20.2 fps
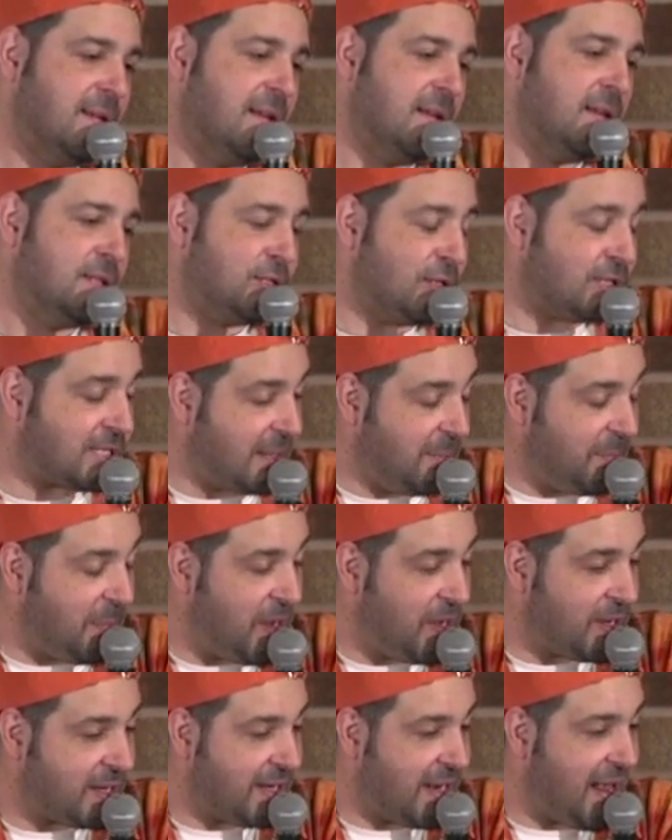Just in
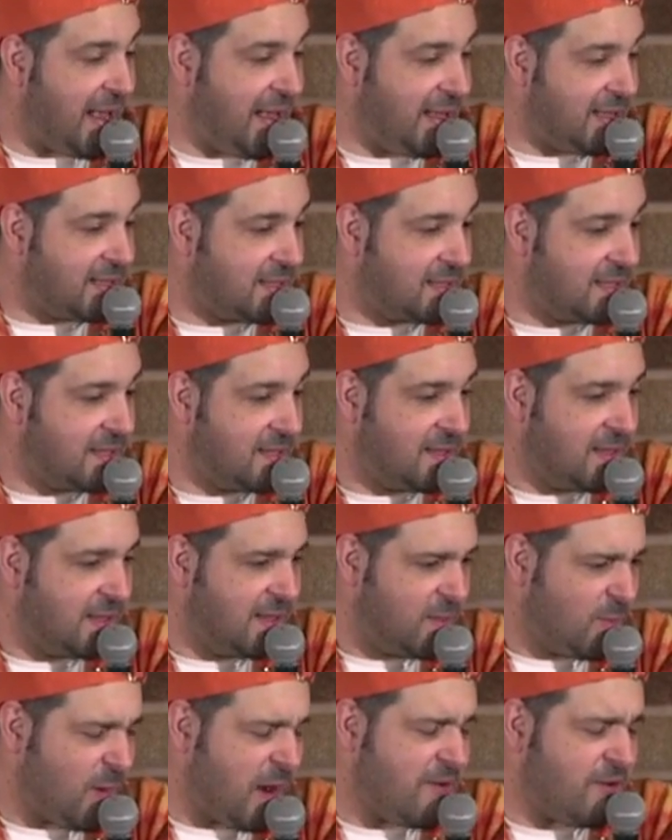Birkenhead?
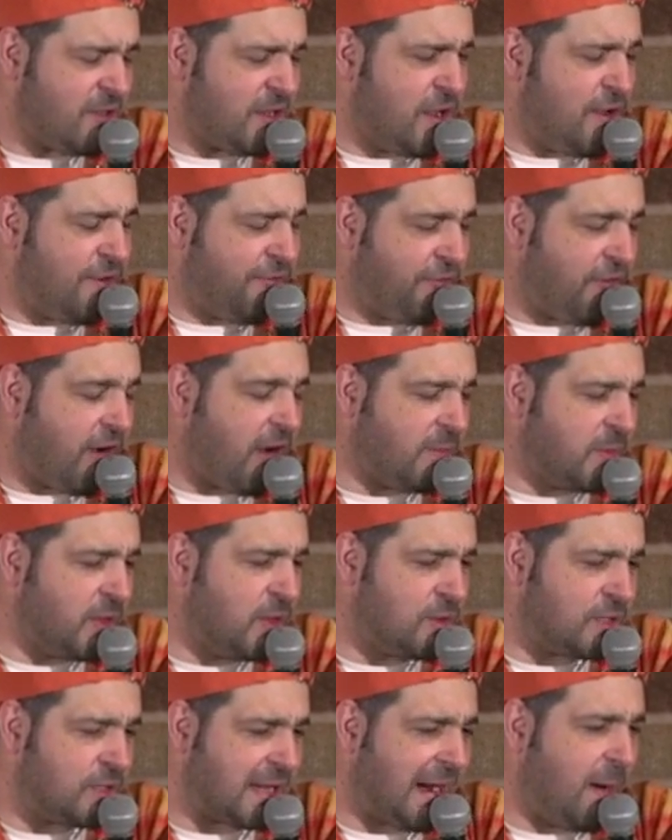Where are you from? You
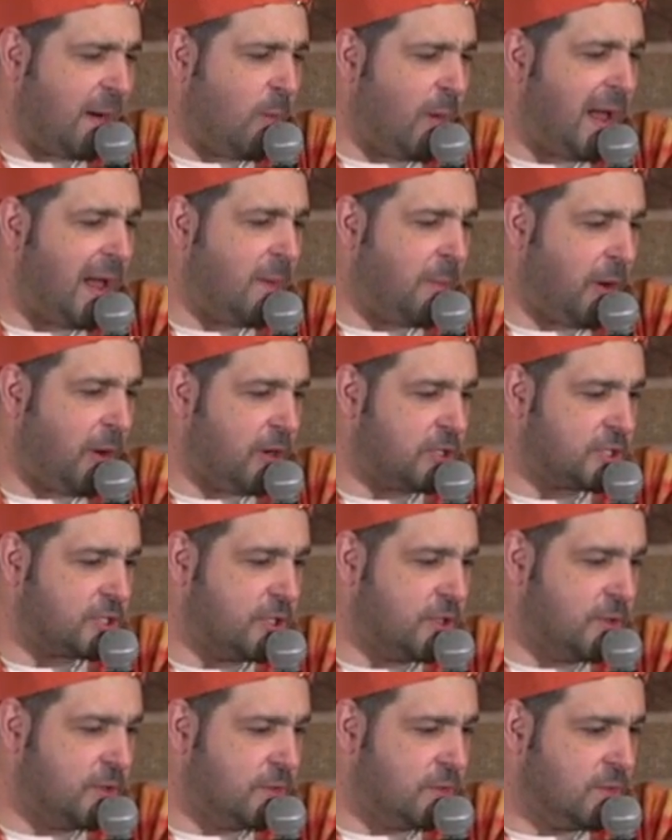sound well posh,
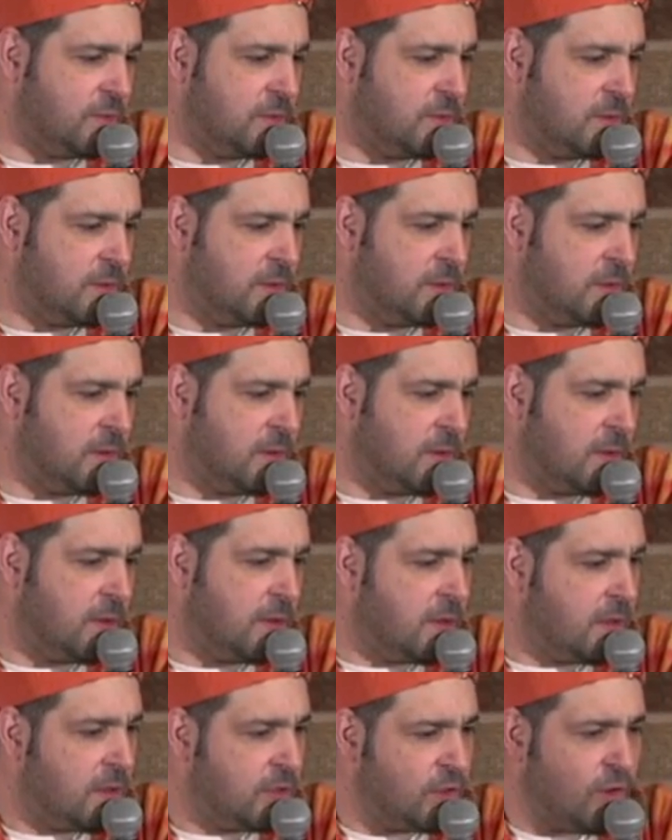you.
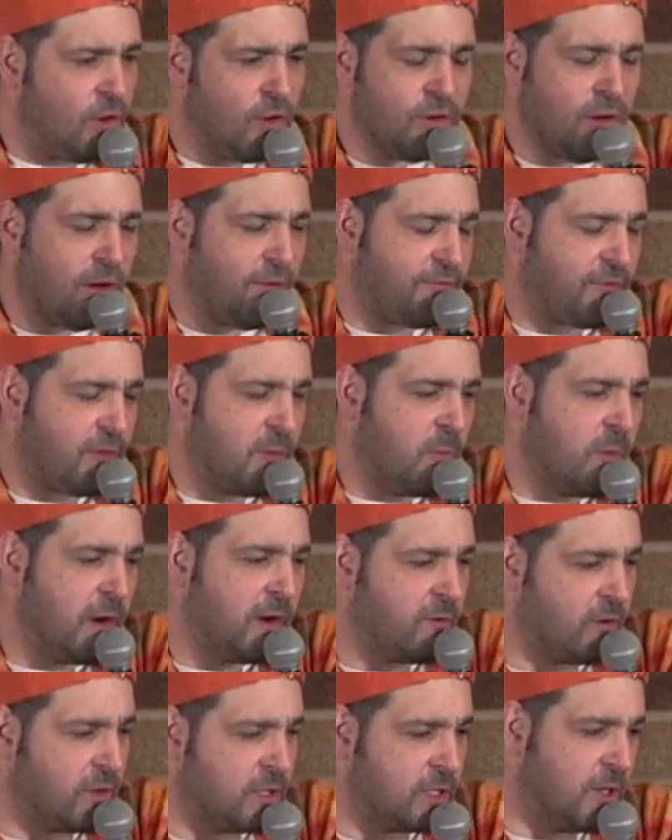You're not from
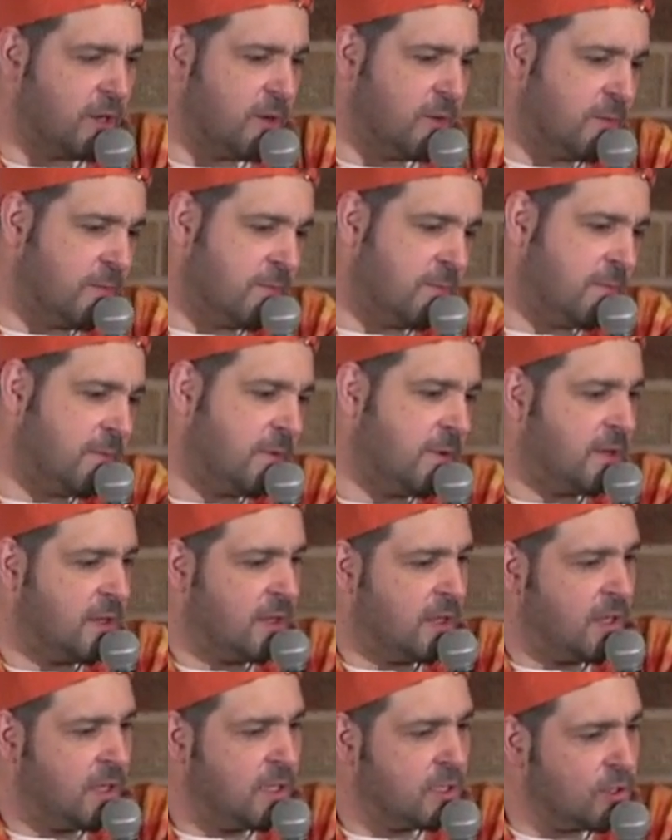Wirral, you.
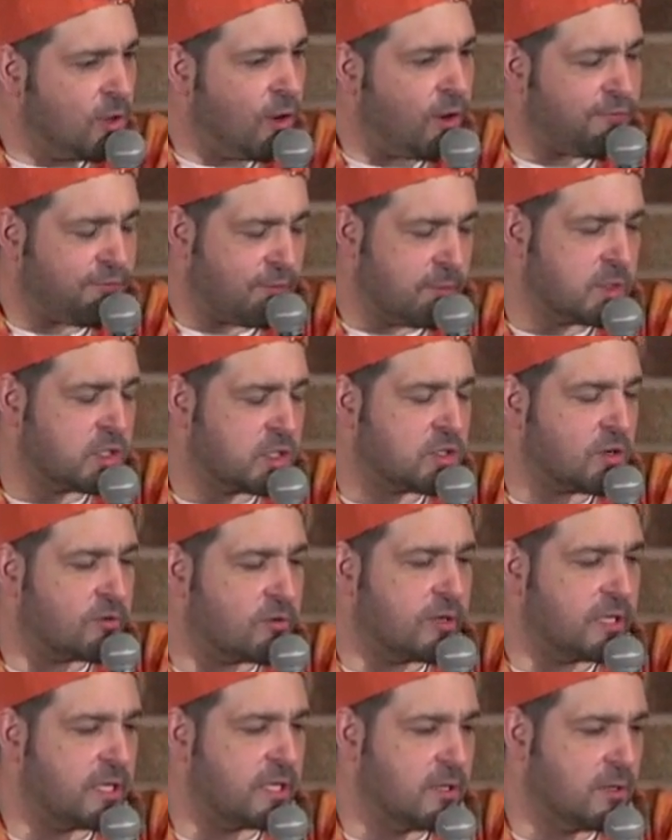You're from
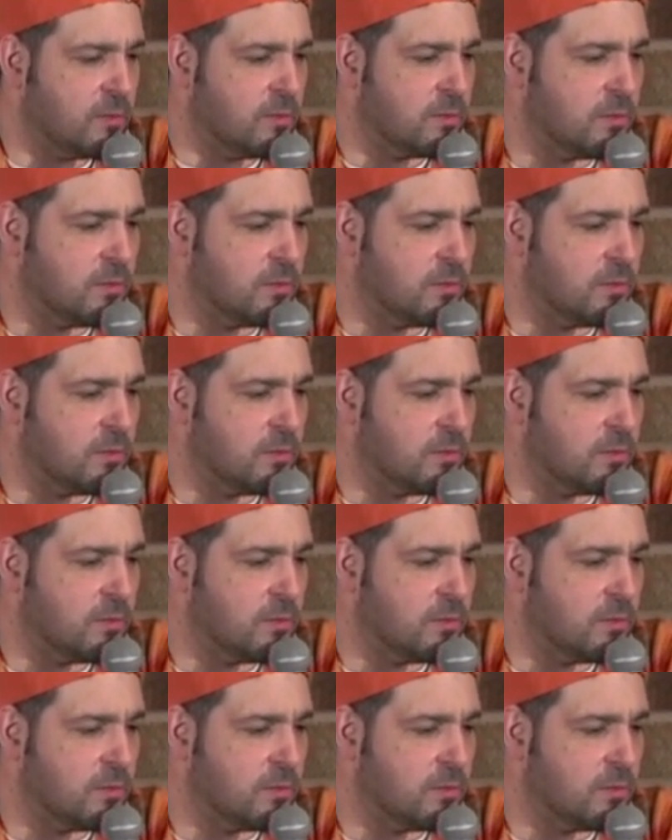Surrey, you.